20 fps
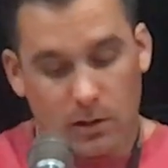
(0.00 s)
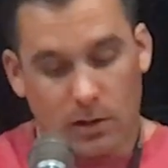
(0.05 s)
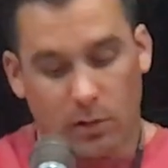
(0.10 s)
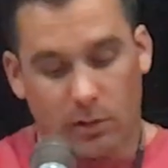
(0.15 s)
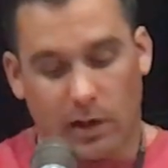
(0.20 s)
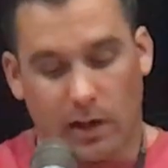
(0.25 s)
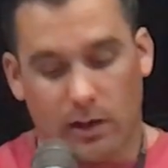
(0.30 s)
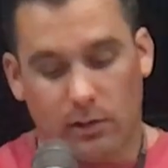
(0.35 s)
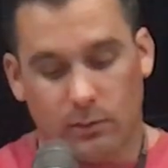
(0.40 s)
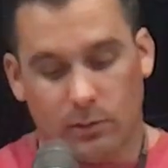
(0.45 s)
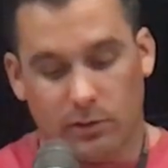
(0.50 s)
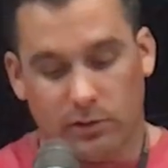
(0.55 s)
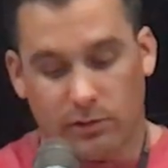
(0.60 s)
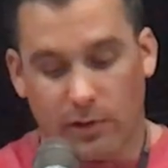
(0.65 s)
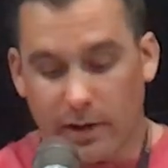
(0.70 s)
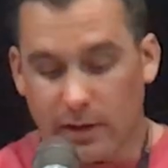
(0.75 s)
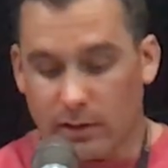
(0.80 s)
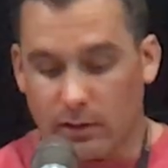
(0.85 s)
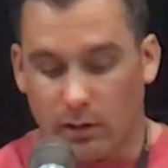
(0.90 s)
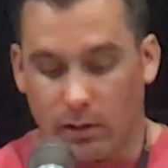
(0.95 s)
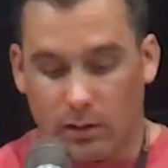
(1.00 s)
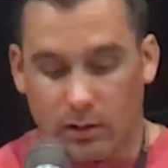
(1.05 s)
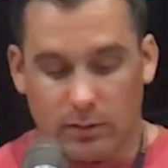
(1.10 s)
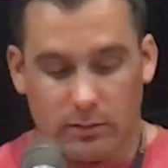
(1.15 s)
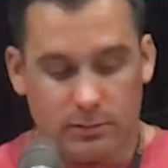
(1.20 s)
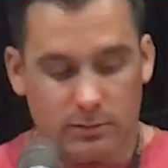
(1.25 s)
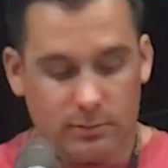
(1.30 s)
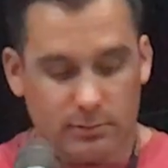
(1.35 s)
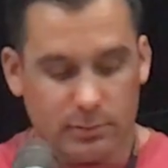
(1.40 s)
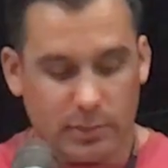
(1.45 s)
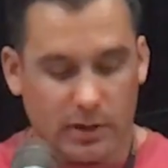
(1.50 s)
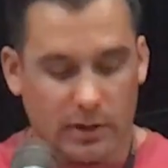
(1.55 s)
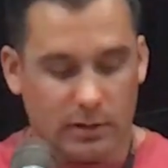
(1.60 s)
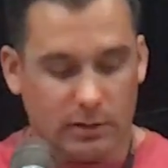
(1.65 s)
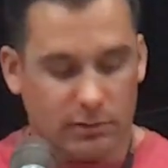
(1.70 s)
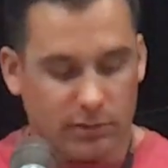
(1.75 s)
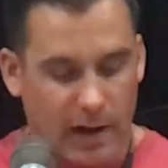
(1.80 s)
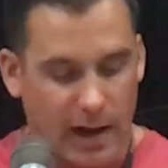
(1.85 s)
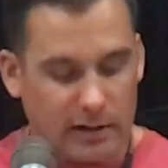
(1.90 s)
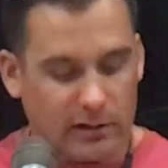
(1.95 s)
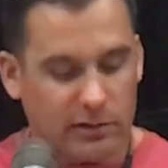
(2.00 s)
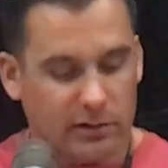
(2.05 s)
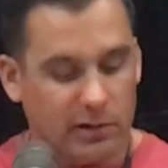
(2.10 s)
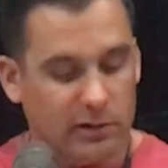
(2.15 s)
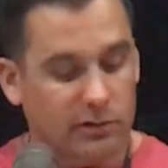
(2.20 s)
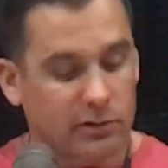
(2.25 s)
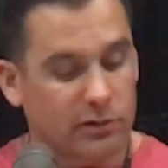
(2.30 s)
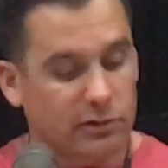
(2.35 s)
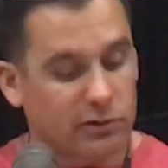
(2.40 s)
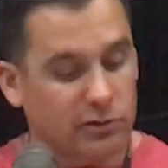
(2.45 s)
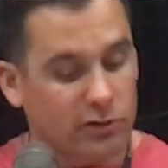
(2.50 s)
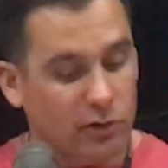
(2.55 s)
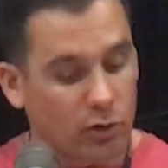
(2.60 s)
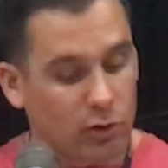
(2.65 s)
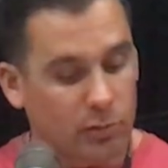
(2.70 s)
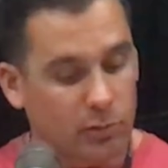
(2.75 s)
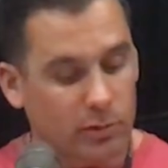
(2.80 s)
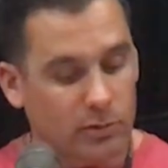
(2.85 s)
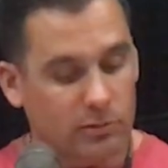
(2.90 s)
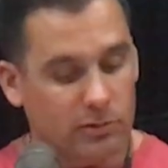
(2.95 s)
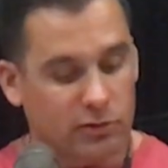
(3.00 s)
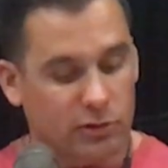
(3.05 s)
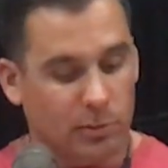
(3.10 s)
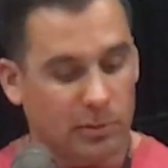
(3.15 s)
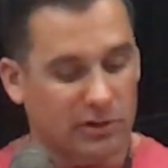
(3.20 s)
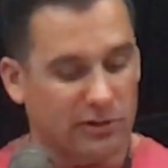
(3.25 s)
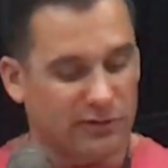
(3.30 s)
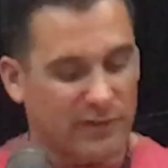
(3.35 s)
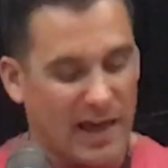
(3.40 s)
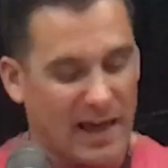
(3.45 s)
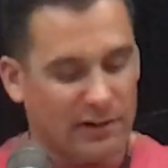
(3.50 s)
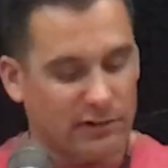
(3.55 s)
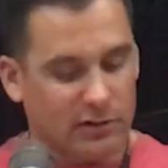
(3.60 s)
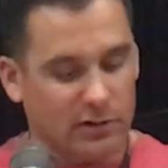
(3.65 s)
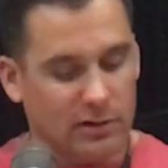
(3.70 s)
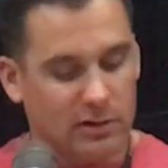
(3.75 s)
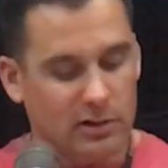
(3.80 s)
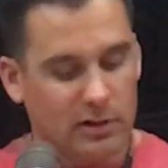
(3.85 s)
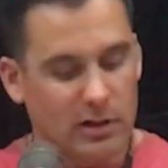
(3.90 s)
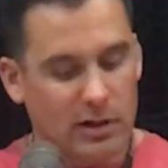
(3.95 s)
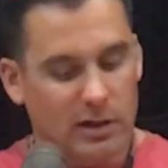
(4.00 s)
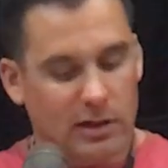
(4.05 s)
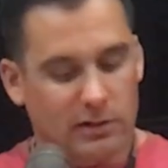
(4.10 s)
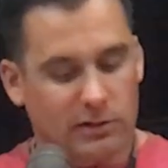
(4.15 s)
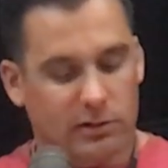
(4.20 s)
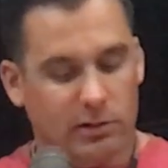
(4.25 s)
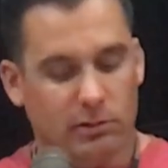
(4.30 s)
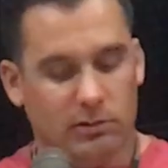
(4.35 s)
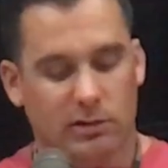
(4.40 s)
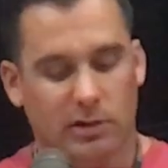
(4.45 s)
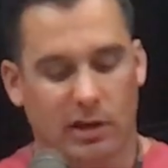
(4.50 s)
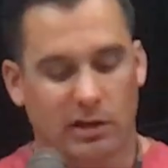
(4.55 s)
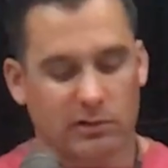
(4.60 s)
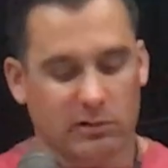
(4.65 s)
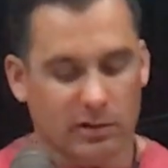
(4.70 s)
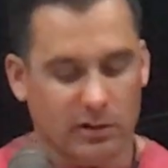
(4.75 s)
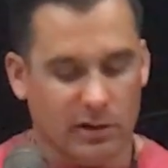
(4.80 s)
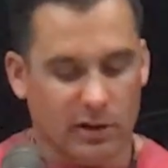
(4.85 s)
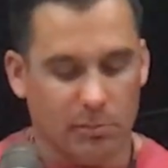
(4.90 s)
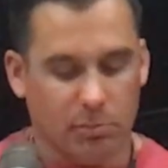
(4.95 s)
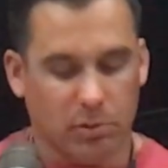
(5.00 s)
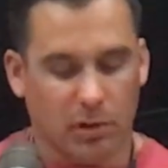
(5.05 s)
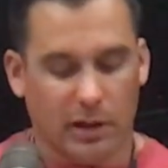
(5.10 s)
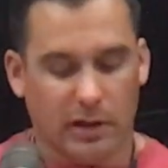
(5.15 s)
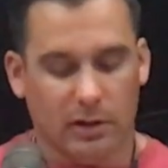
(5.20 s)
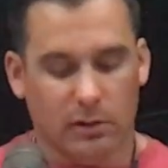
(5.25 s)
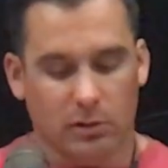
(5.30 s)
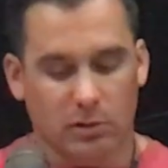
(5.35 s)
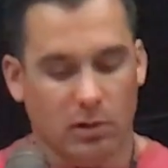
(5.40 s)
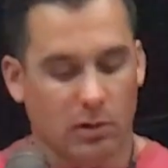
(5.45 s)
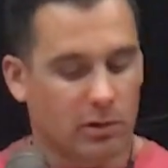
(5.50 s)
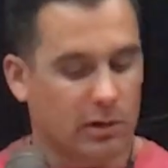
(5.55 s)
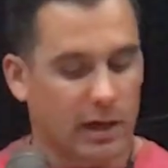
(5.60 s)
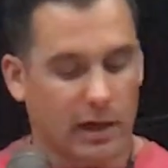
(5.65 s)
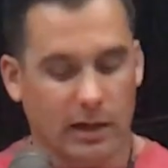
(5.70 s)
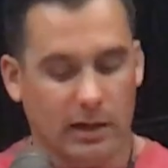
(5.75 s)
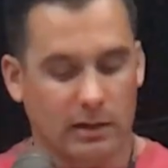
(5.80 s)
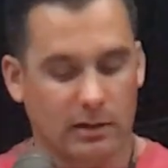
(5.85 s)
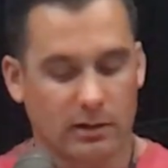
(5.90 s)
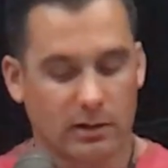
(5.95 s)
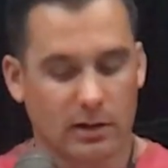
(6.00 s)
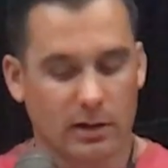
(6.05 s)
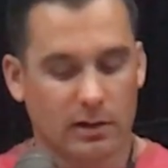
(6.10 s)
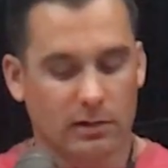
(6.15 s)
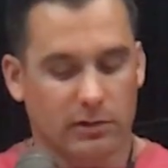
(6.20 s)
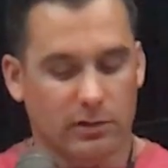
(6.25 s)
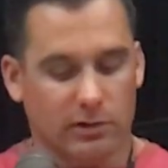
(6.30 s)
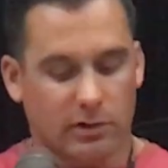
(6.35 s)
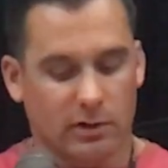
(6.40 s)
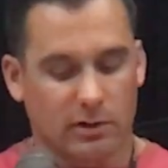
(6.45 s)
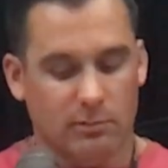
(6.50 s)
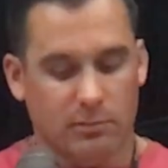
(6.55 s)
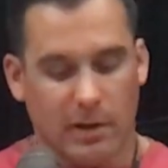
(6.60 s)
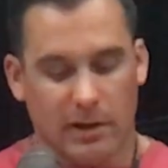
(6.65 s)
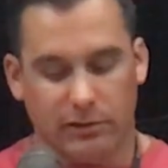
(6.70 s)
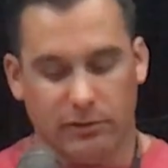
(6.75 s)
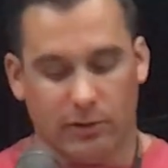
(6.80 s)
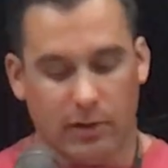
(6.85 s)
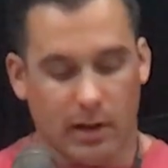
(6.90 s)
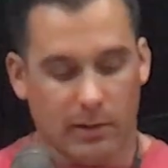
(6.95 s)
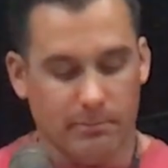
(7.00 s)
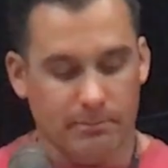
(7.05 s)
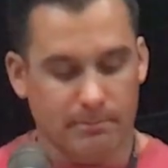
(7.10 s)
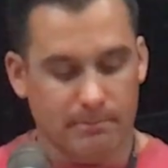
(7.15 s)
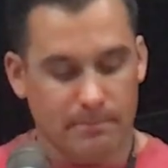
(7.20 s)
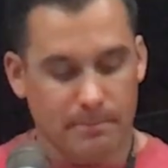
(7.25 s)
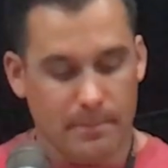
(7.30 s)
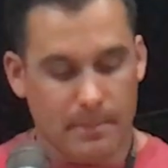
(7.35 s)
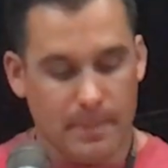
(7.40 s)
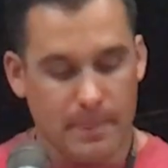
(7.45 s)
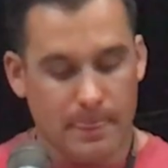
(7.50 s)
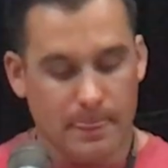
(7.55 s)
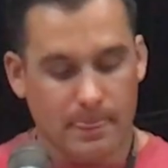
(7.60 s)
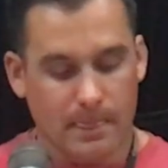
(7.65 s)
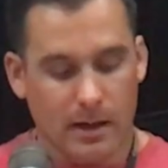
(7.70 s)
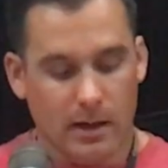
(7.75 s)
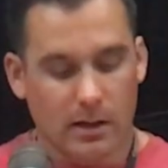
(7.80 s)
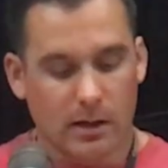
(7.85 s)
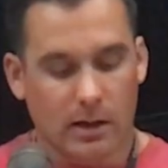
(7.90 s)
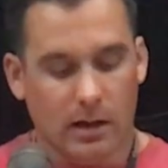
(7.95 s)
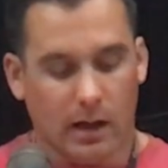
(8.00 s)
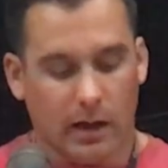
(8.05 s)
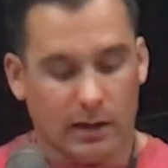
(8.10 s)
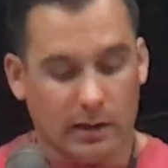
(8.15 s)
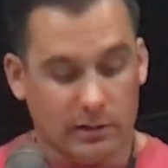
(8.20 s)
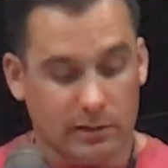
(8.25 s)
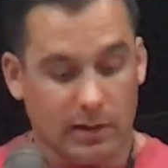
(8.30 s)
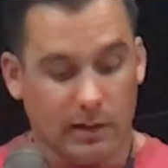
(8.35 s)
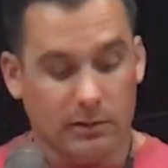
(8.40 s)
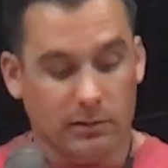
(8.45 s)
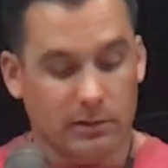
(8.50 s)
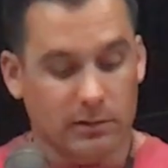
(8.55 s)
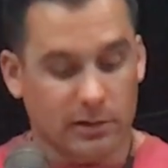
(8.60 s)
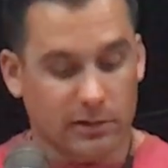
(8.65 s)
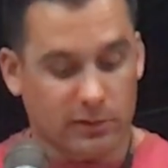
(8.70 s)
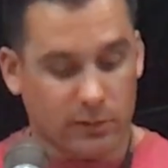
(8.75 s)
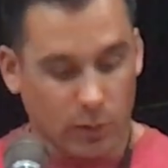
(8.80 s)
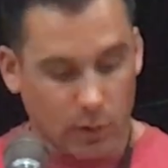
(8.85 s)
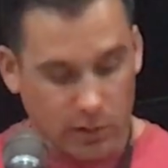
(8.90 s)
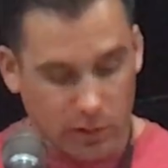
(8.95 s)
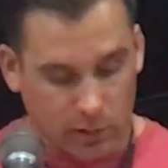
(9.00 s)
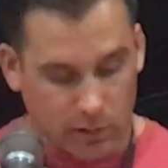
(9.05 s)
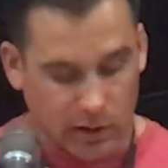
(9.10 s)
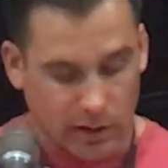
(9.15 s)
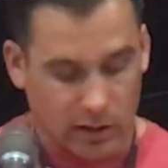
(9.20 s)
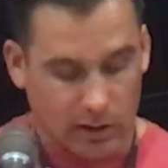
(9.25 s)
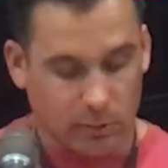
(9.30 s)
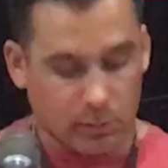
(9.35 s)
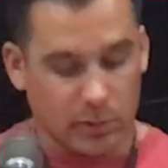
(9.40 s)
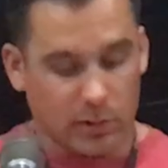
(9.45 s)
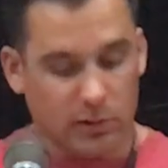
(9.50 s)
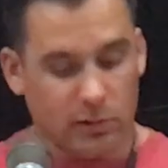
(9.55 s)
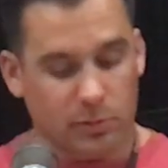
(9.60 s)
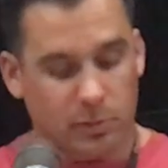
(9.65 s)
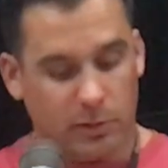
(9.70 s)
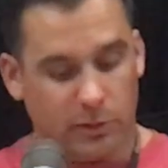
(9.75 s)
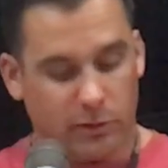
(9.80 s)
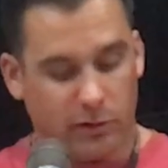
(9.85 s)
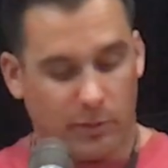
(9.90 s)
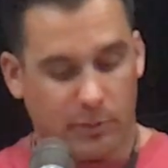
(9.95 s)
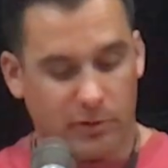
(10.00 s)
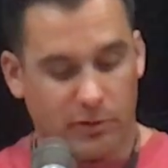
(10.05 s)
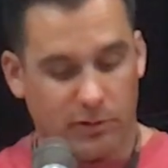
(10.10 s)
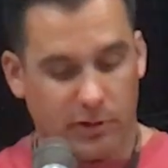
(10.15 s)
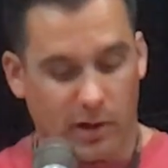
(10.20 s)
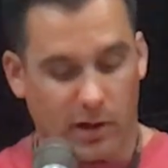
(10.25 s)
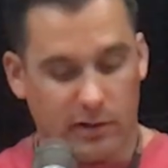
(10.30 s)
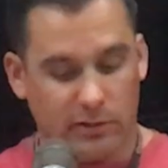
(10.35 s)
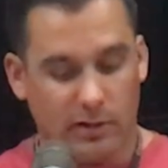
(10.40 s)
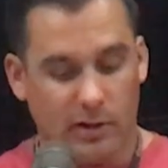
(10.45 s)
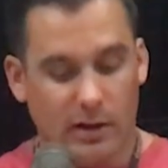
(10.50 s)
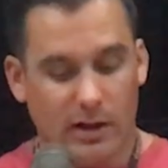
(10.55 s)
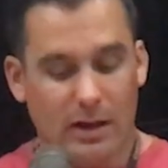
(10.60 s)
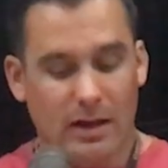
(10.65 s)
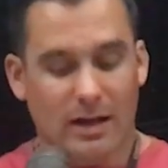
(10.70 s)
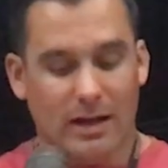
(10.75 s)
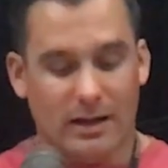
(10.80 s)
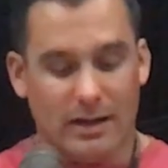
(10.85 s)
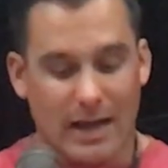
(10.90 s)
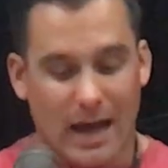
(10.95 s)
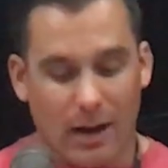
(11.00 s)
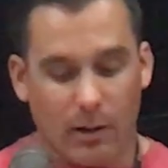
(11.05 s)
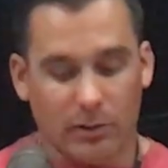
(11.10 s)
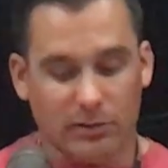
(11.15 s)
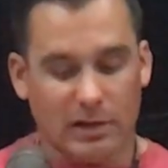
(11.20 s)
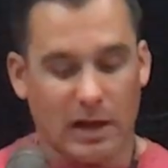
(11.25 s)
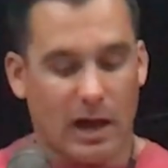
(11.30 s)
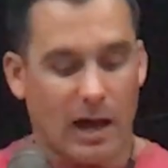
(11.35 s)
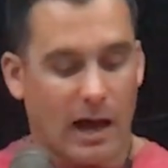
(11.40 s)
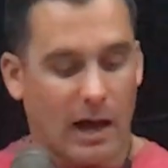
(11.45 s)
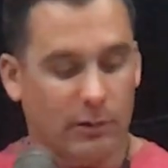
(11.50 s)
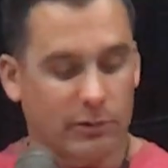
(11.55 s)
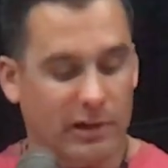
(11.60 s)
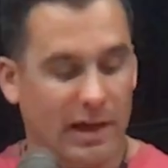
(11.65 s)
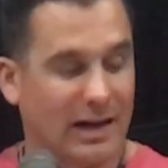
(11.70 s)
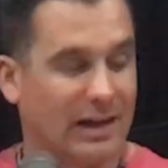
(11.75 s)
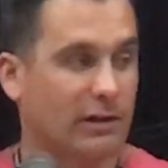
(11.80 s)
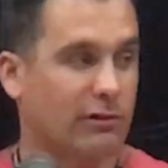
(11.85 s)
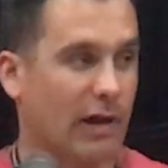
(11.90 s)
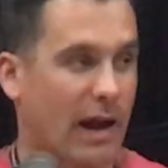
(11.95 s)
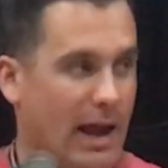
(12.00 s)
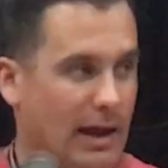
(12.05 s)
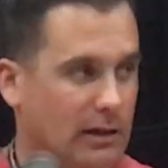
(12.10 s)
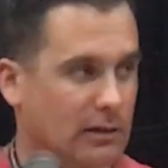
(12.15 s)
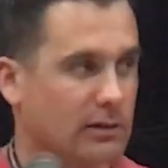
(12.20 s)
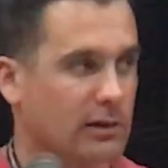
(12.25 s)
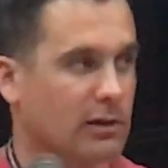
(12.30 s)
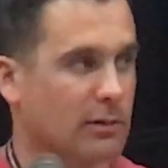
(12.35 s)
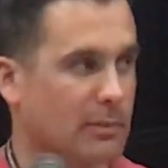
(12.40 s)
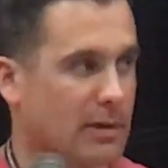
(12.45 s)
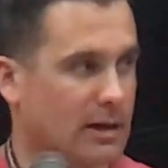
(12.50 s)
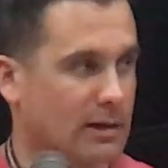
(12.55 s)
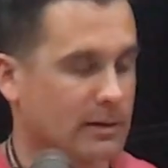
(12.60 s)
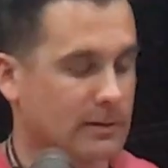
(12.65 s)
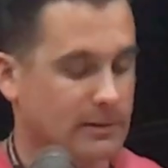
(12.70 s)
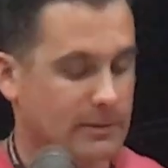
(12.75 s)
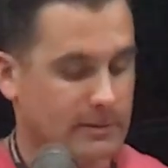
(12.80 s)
Cocaine was great and all, but crack just hit you so much faster and so intensely that plain old cocaine just couldn't measure up. I continued to snort cocaine and abuse prescription drugs, and now I was adding crack into the mix.